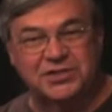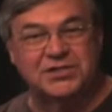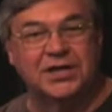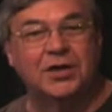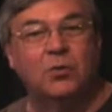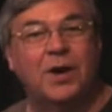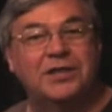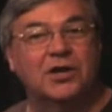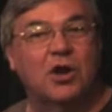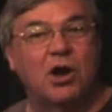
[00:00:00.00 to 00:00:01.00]
in a way
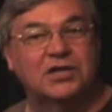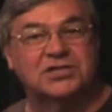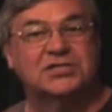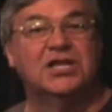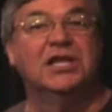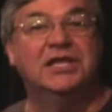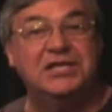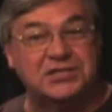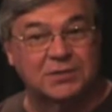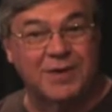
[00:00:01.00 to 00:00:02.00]
that causes the
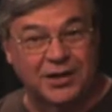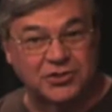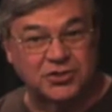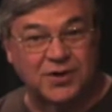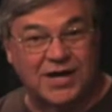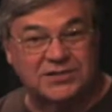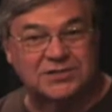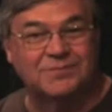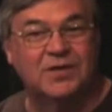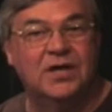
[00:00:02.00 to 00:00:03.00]
least amount of stress.
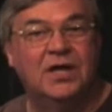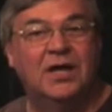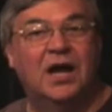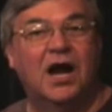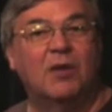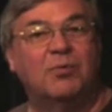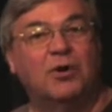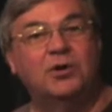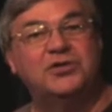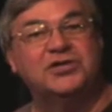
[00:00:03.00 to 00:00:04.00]
Our
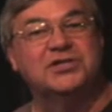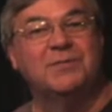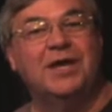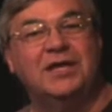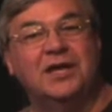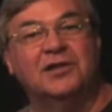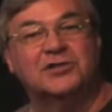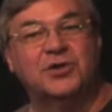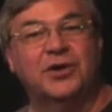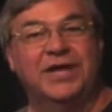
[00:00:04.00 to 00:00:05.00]
approach is to make English
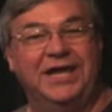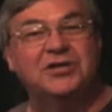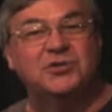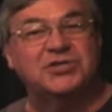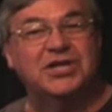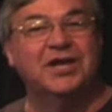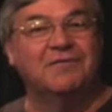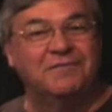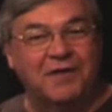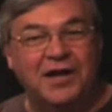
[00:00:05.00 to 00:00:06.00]
learning interesting and
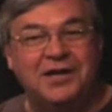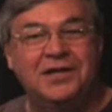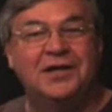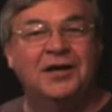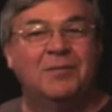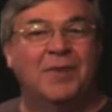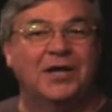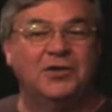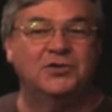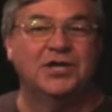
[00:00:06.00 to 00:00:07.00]
fun by
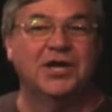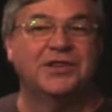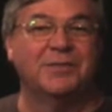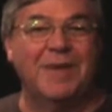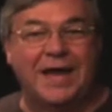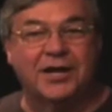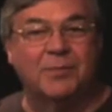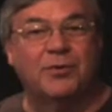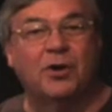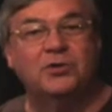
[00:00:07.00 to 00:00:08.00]
using a thematic
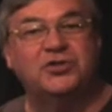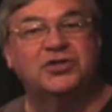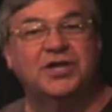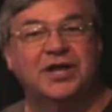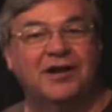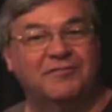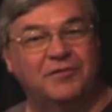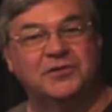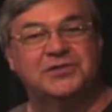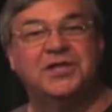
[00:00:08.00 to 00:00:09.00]
approach, and our
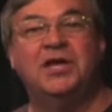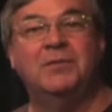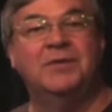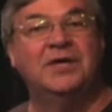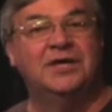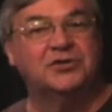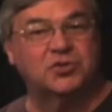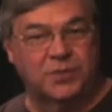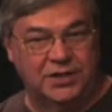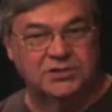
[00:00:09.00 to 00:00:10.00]
first theme is
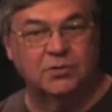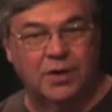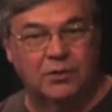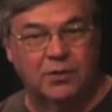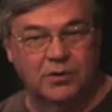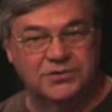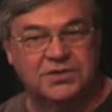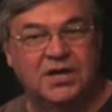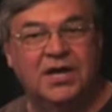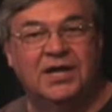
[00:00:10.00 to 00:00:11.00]
trains and railroads.
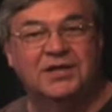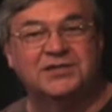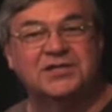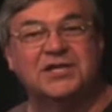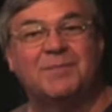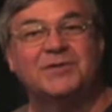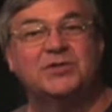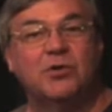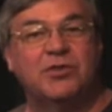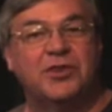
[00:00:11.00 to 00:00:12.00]
This is
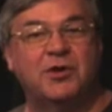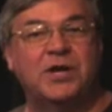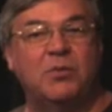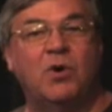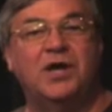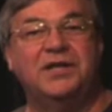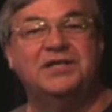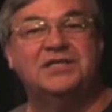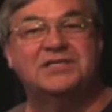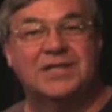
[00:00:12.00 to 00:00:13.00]
episode 31,
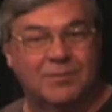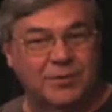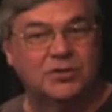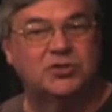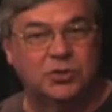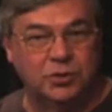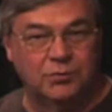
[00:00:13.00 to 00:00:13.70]
segment 2.